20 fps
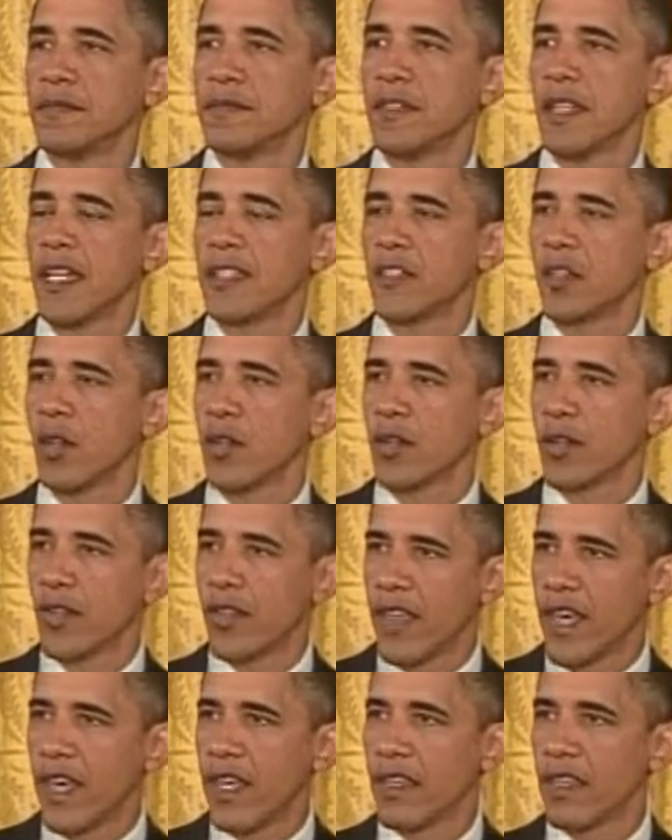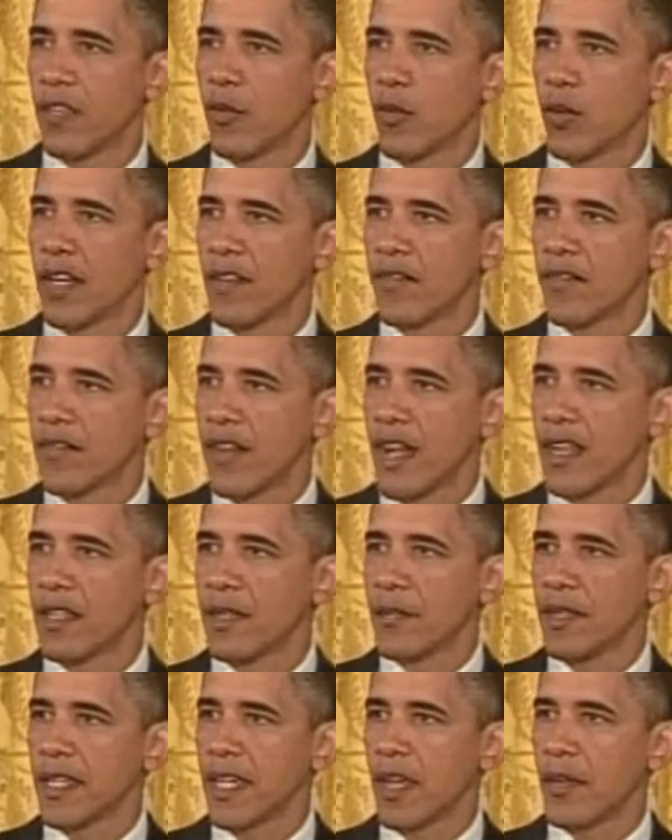And I told her then that when it
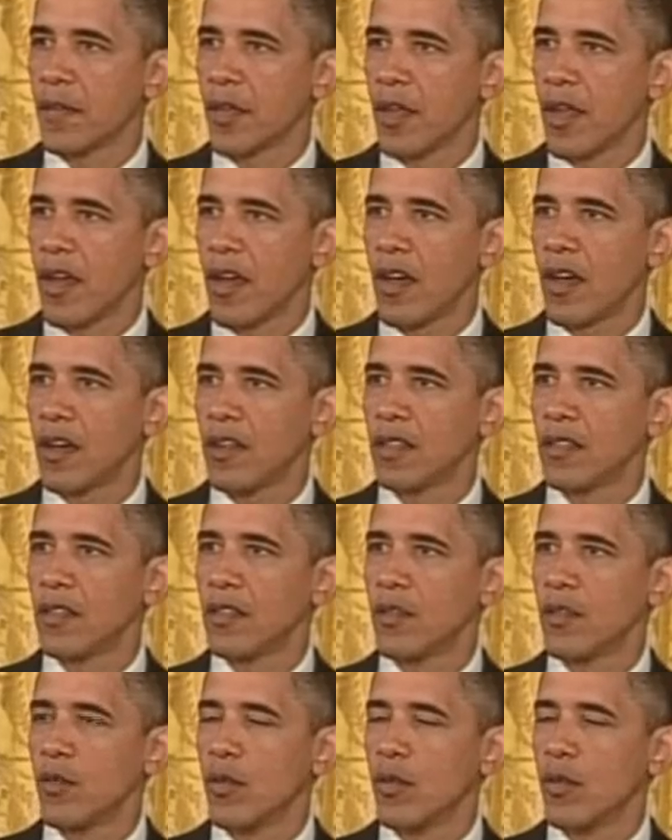finally became law,